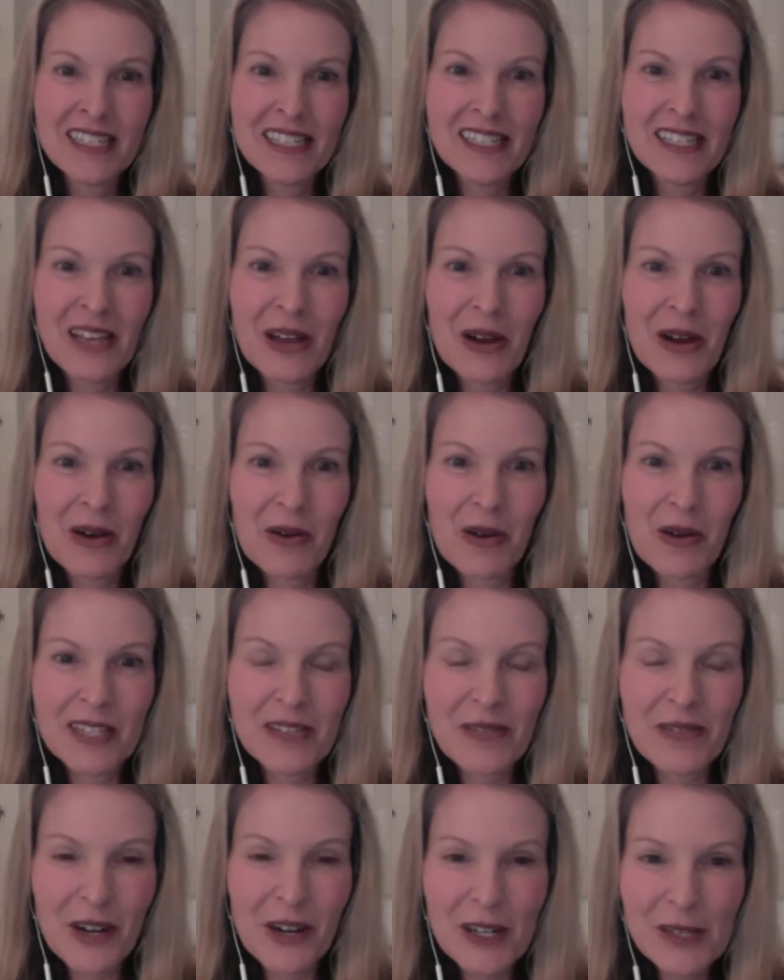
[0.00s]
So okay,
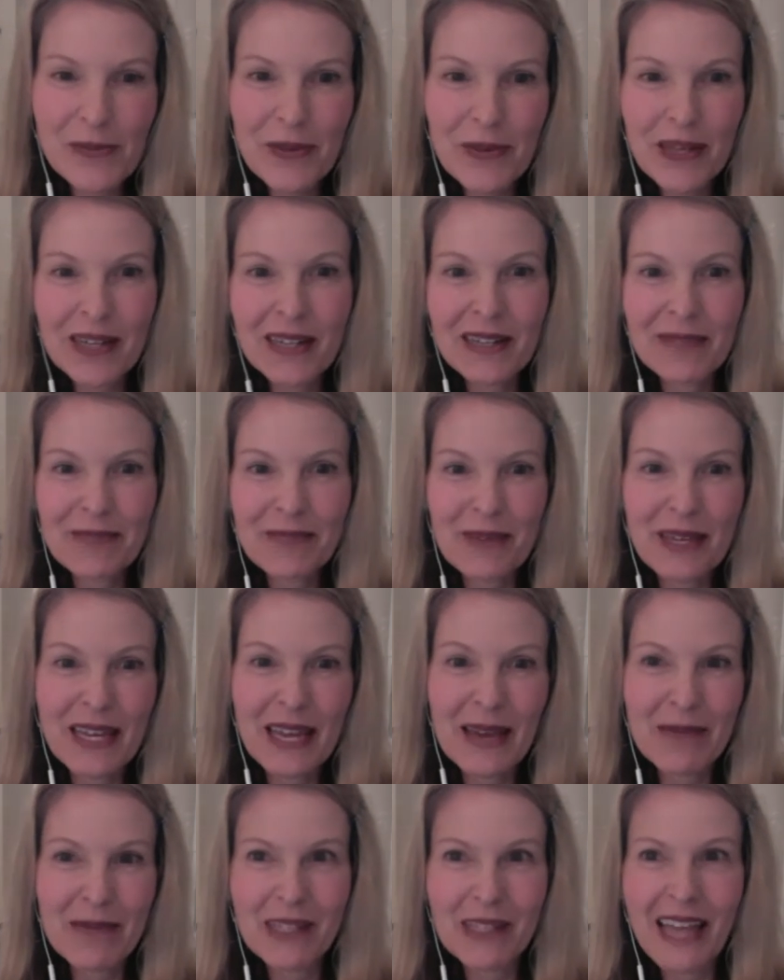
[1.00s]
well, as far yeah. as
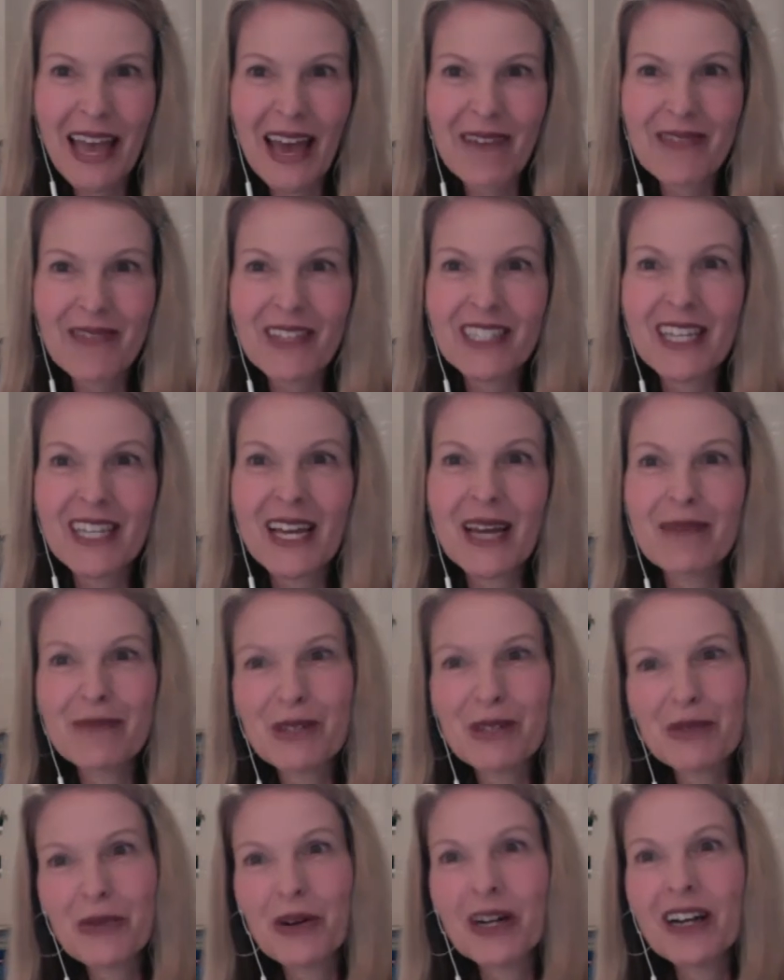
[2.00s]
being able to have the
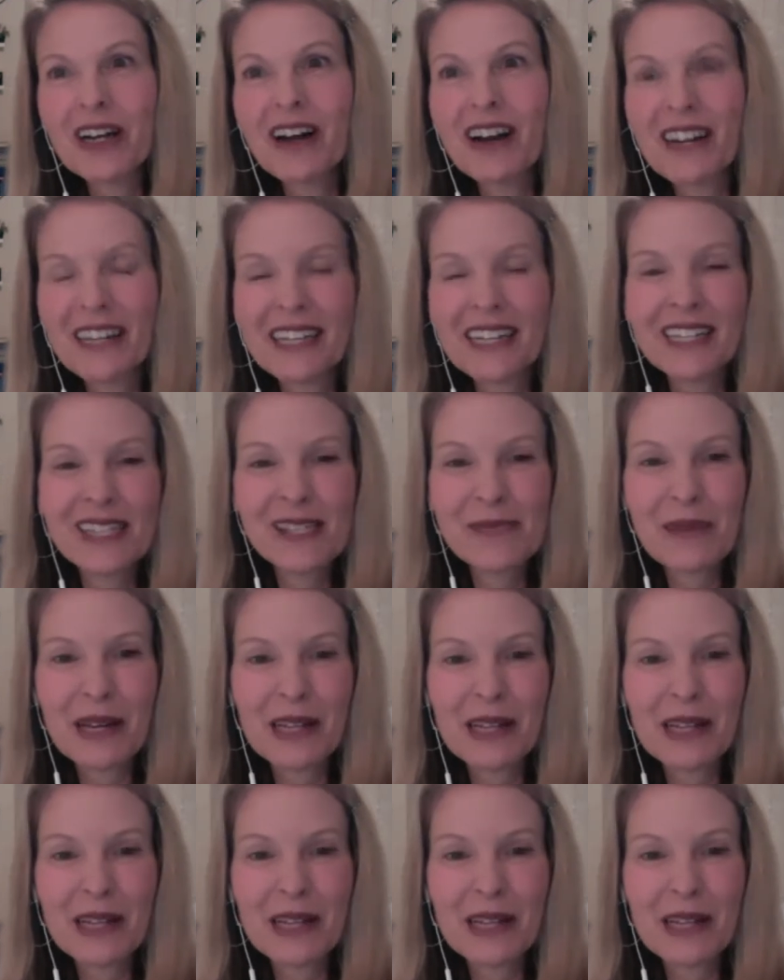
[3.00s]
time to work on it, it's